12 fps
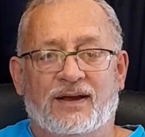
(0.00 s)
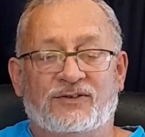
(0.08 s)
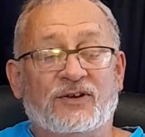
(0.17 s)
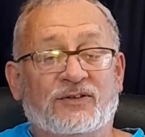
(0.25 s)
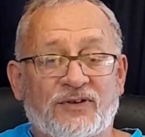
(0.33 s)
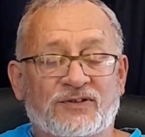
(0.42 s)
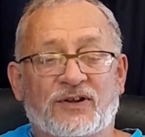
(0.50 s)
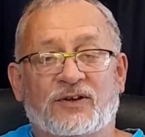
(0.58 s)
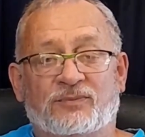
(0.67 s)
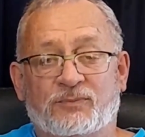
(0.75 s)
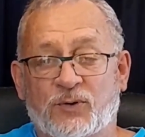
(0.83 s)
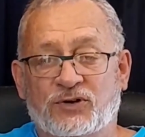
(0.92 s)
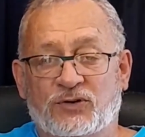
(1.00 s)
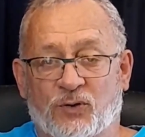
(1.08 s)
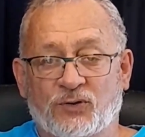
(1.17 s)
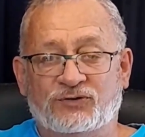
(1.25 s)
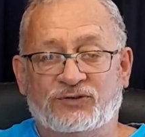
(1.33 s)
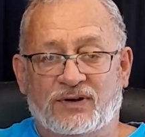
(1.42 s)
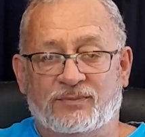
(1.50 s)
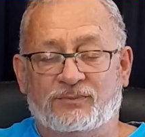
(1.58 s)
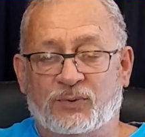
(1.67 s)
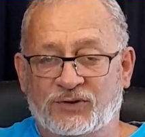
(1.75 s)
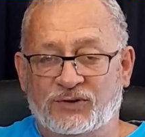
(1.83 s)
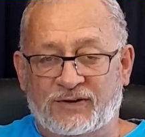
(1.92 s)
just for instance, Putin also
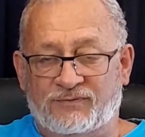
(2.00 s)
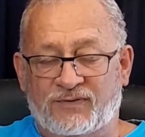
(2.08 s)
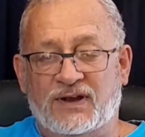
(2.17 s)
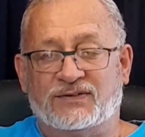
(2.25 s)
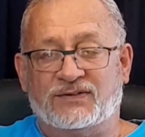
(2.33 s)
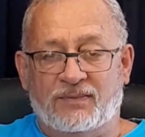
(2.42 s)
pointed his fingers